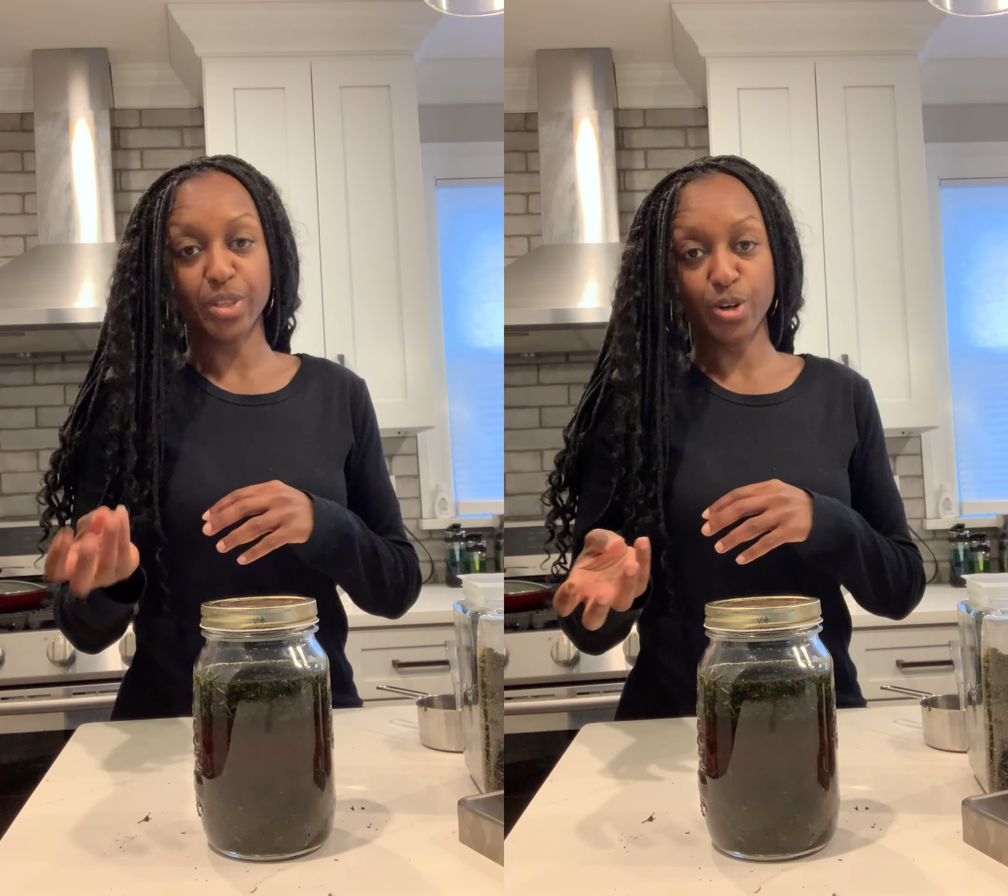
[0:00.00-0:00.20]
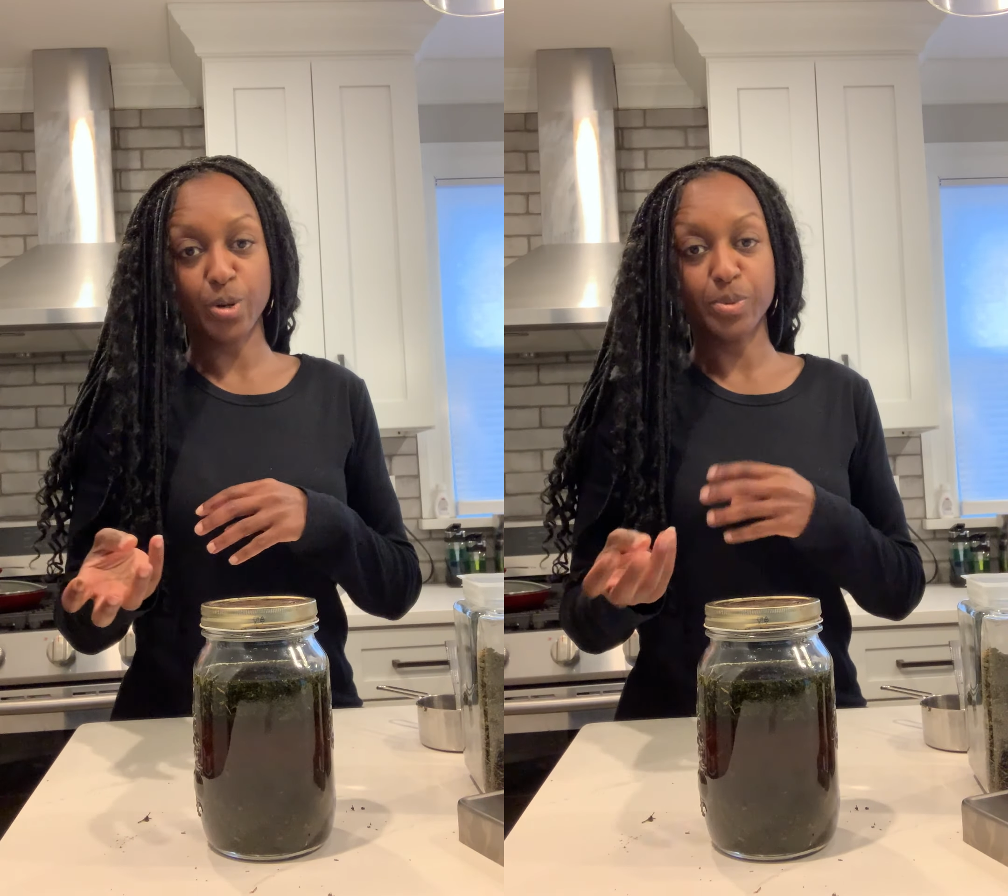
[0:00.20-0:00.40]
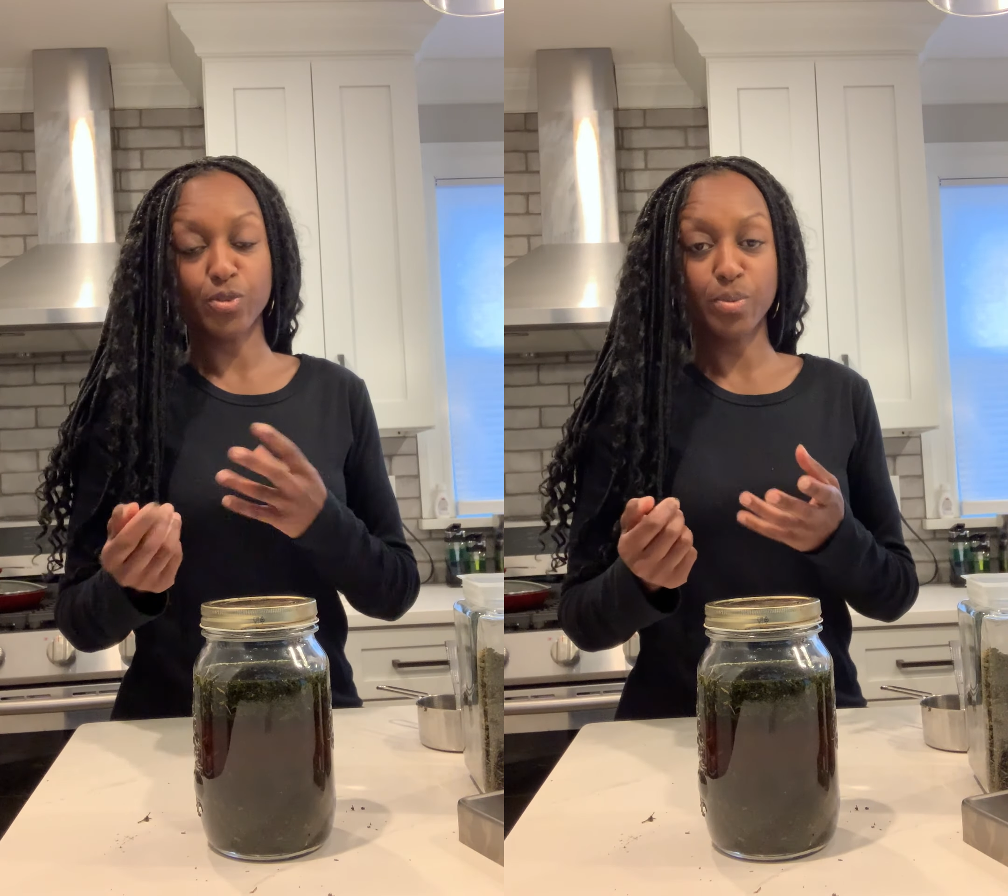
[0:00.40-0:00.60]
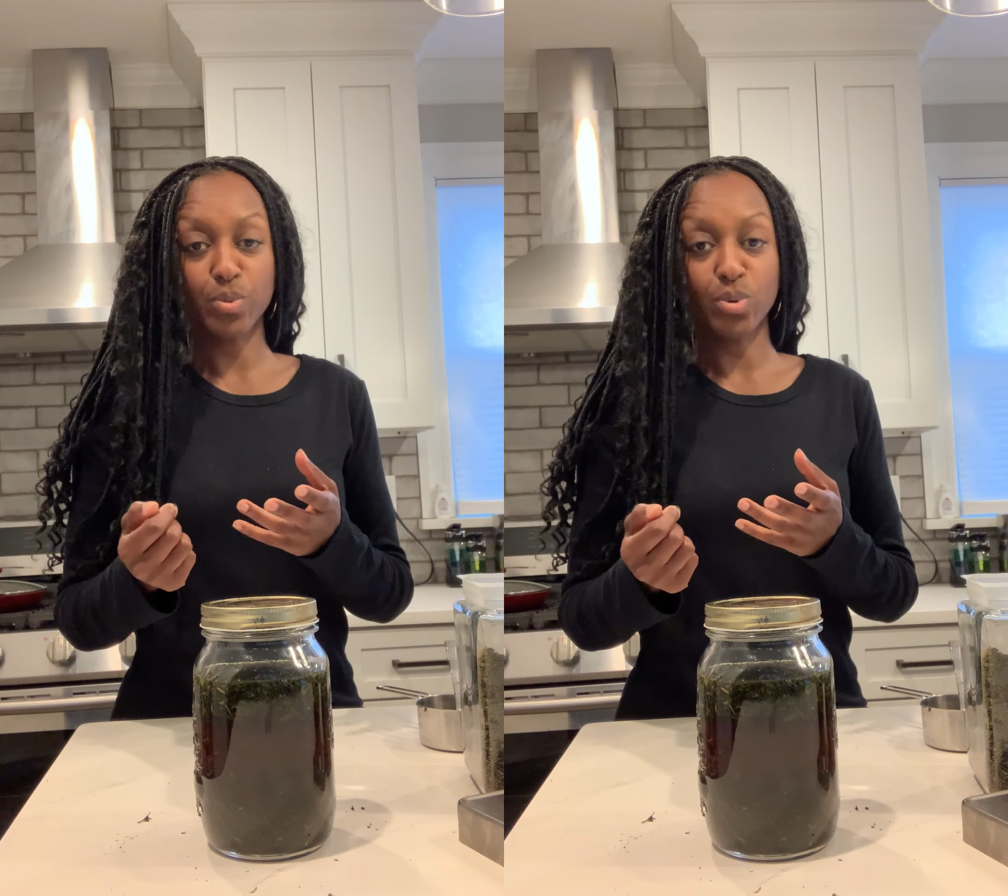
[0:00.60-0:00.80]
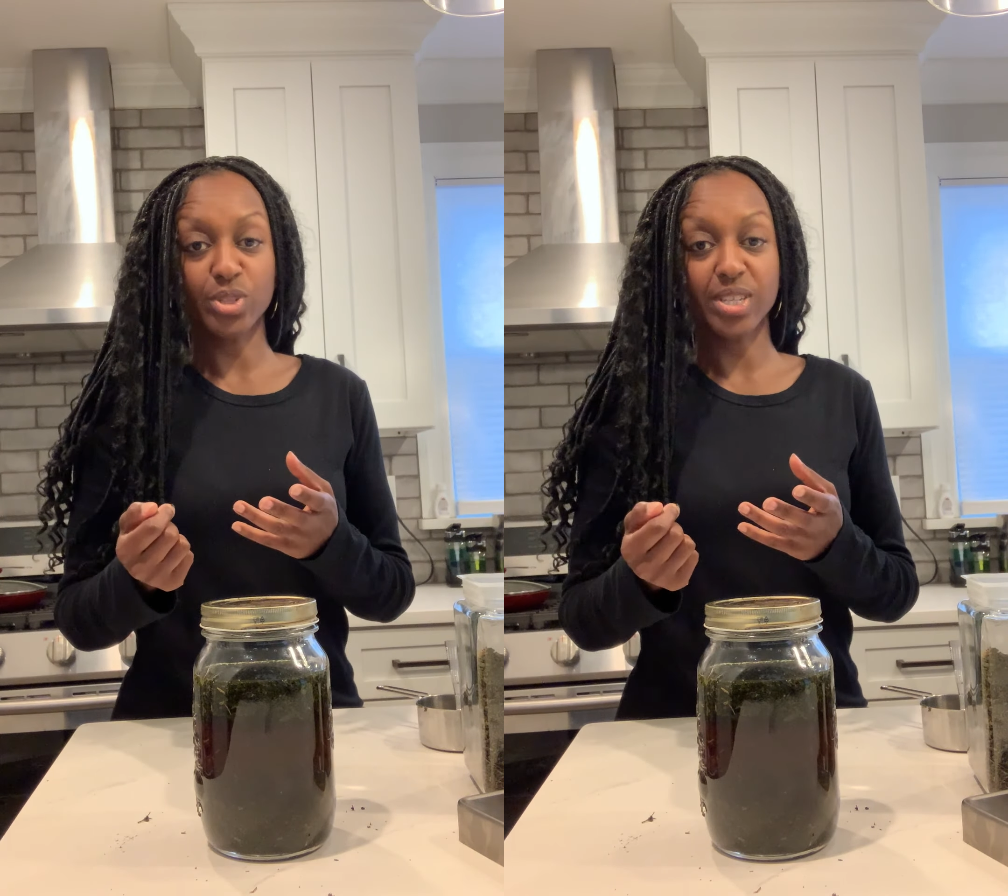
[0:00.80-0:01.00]
the herbs from the
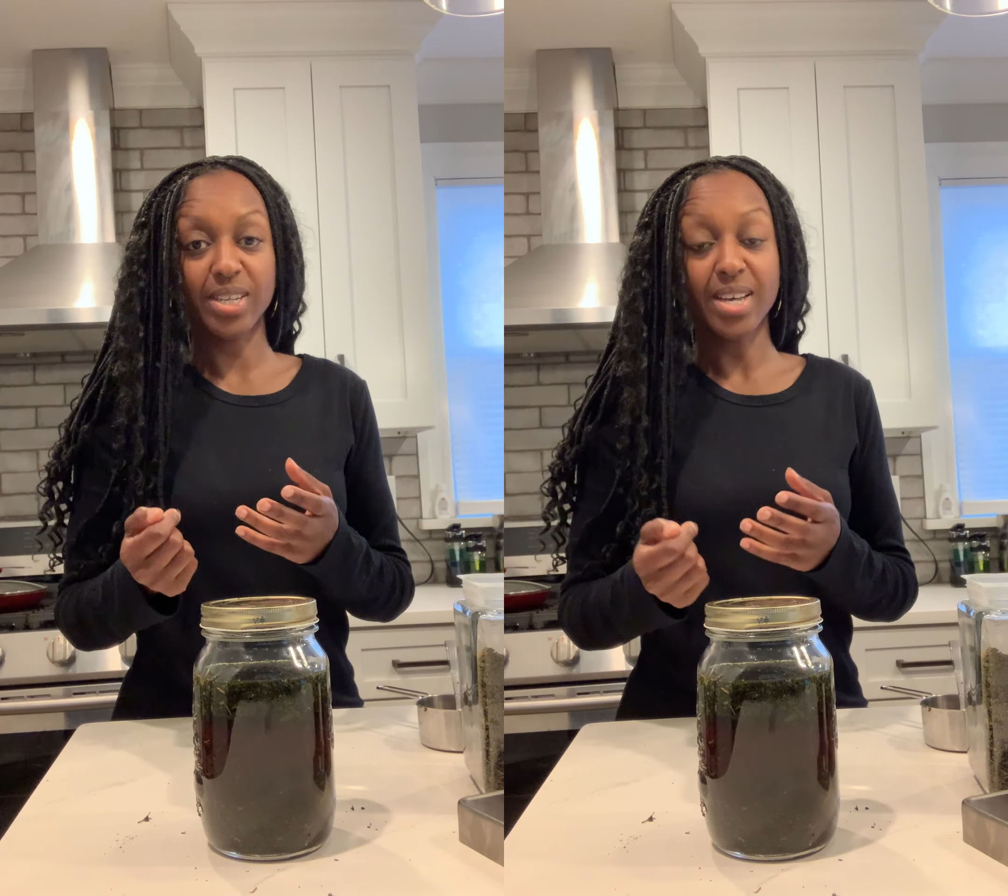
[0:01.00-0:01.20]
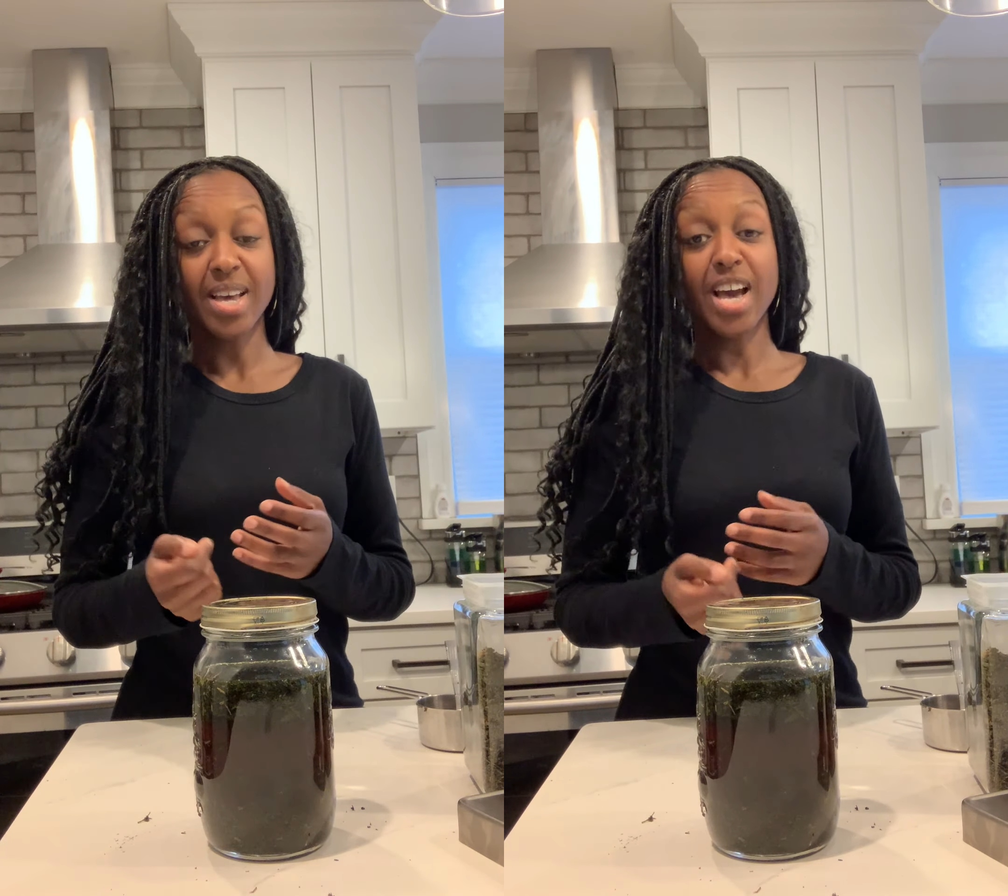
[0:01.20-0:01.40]
water,